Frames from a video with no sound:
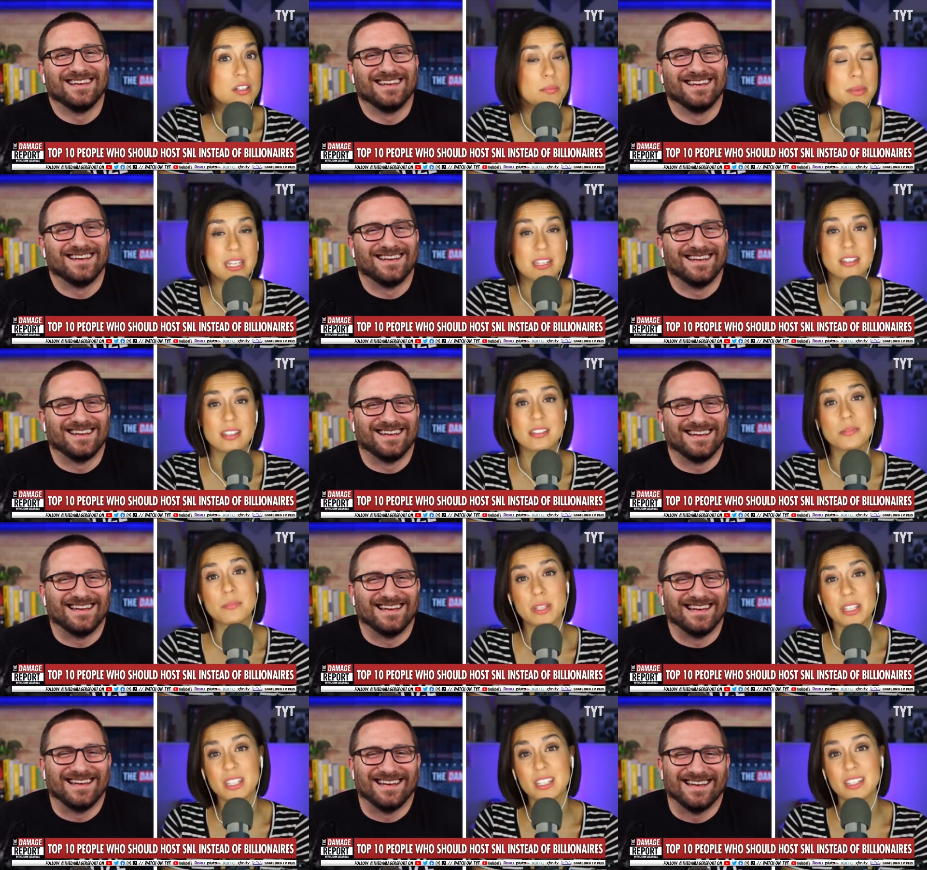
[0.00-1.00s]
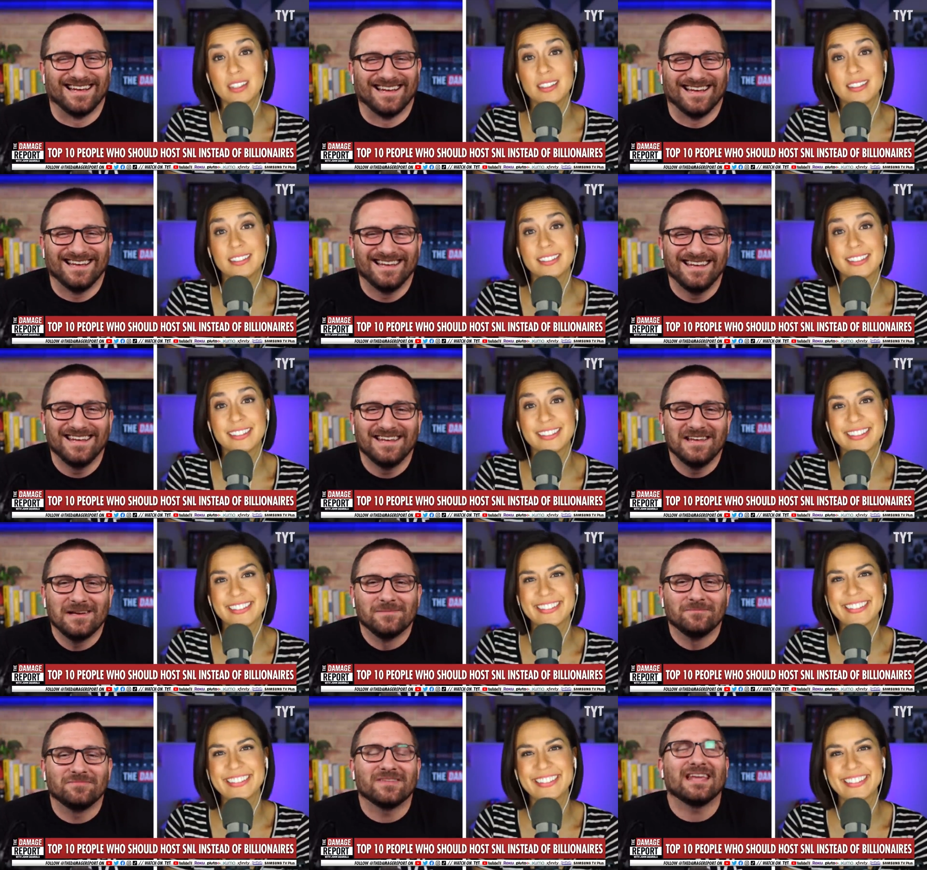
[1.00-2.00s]
Speaker 1: comedic sensibility.
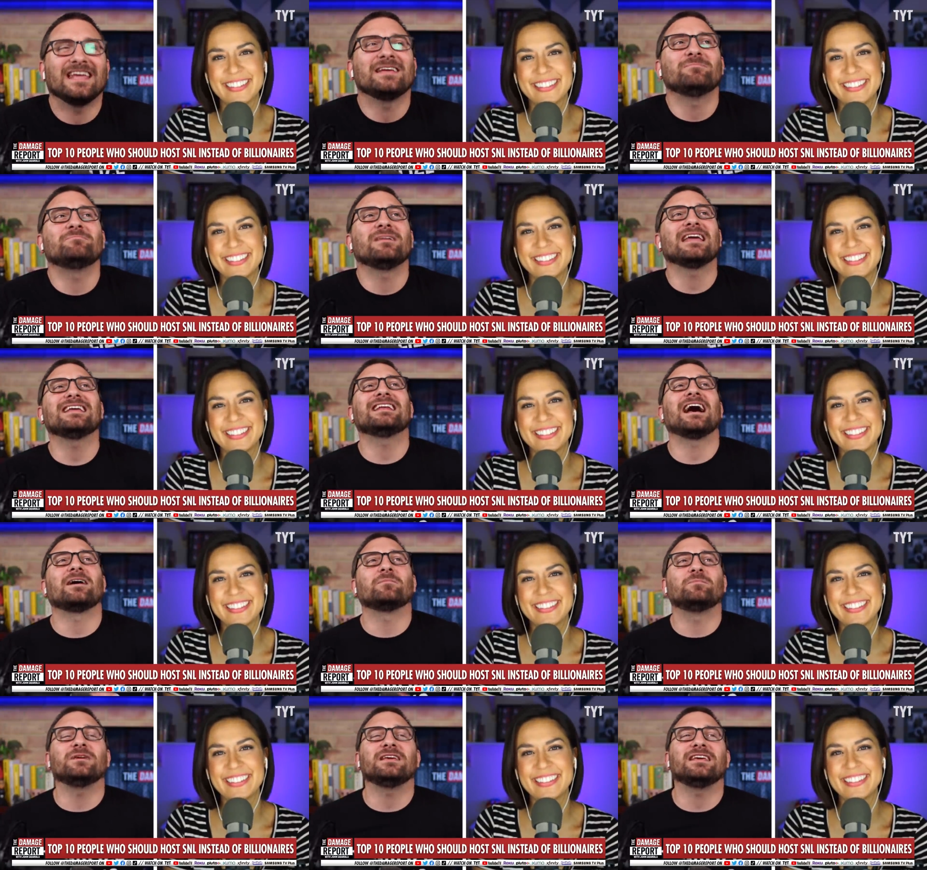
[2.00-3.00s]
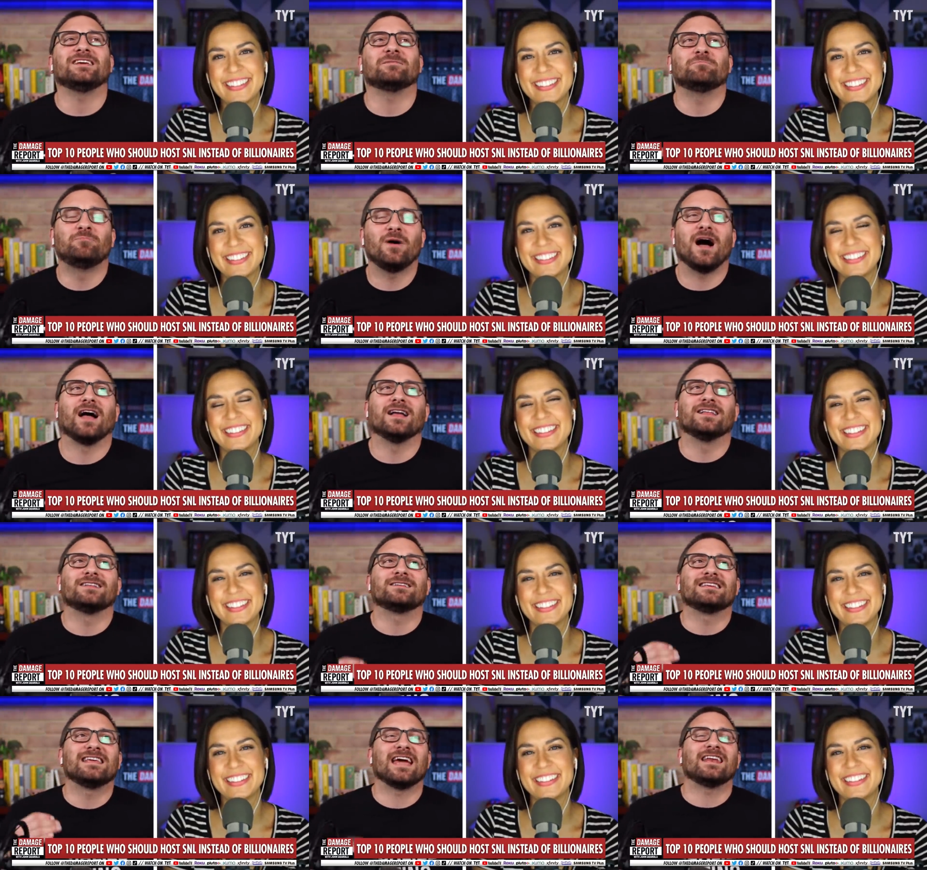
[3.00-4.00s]
Speaker 2: It may not be, but
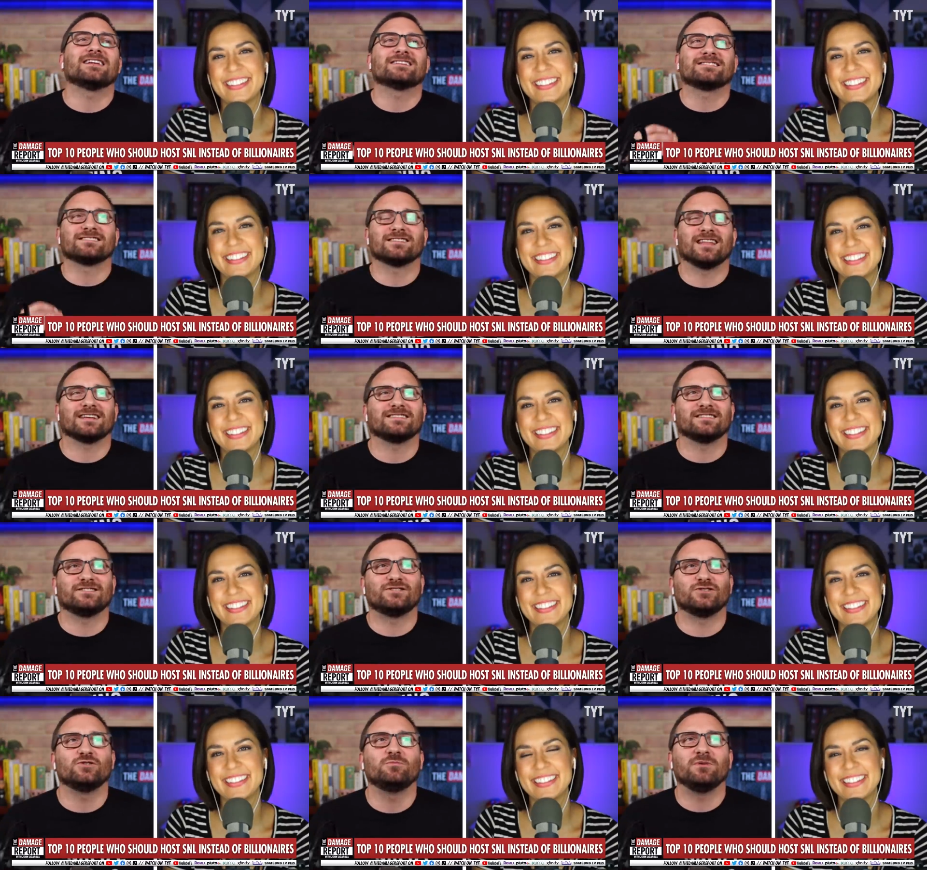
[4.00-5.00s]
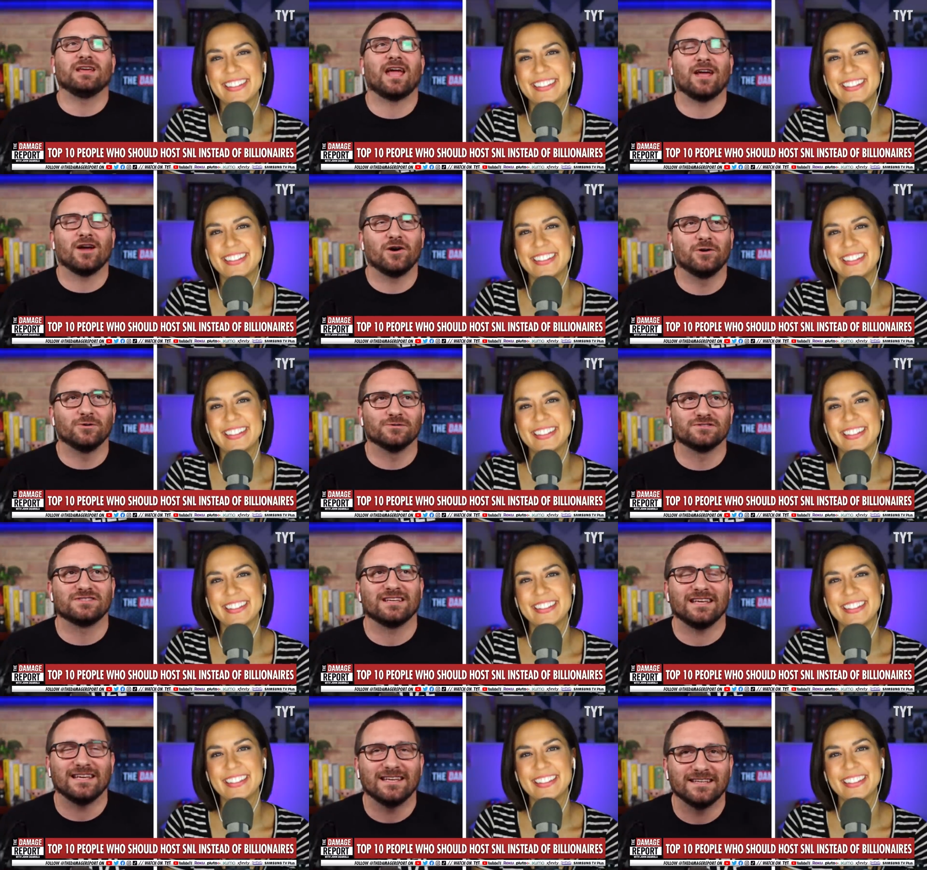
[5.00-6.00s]
getting selected to be a host
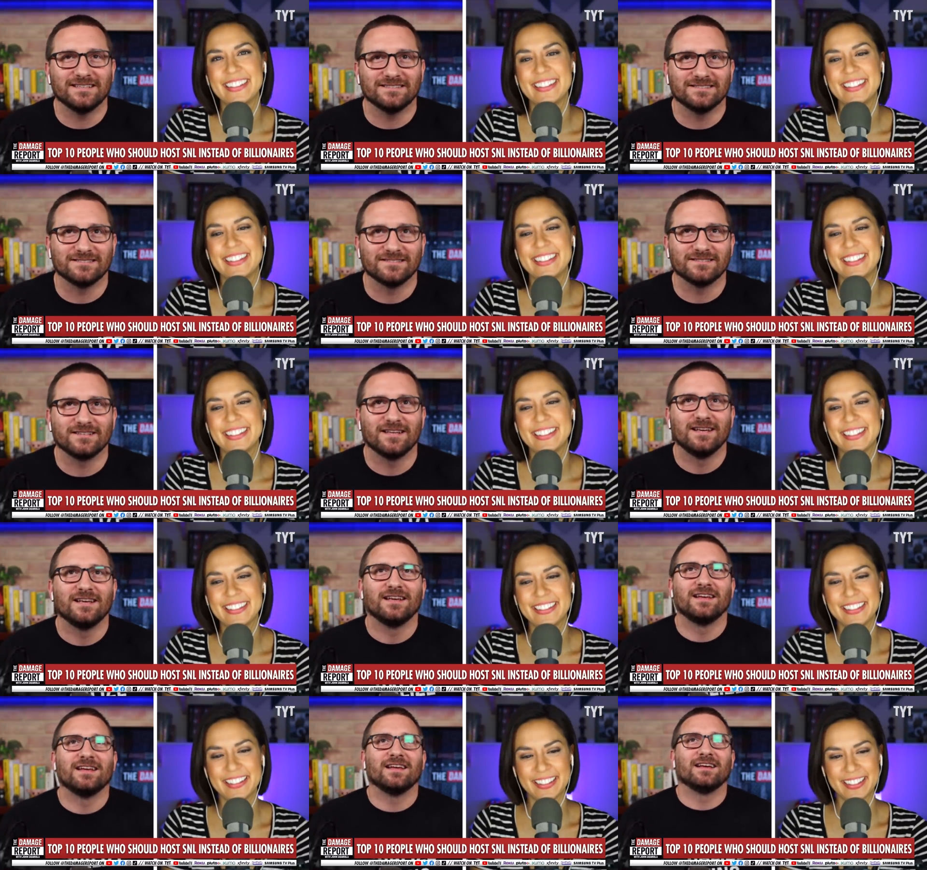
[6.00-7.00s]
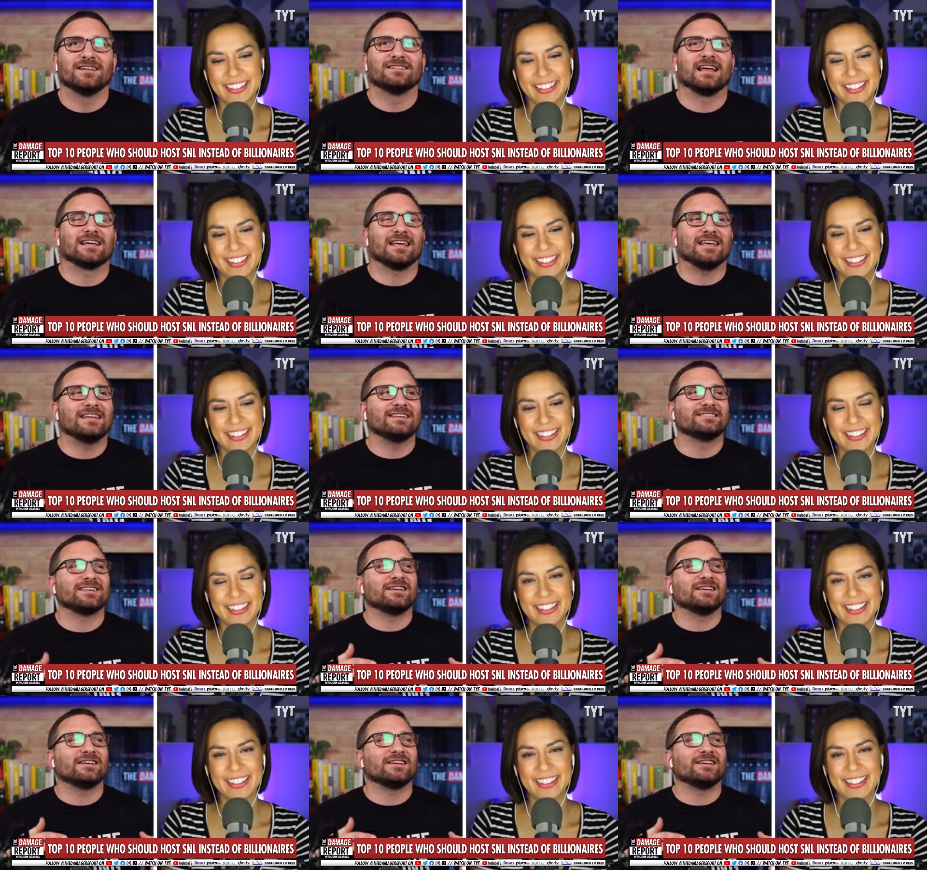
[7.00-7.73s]
is like it is a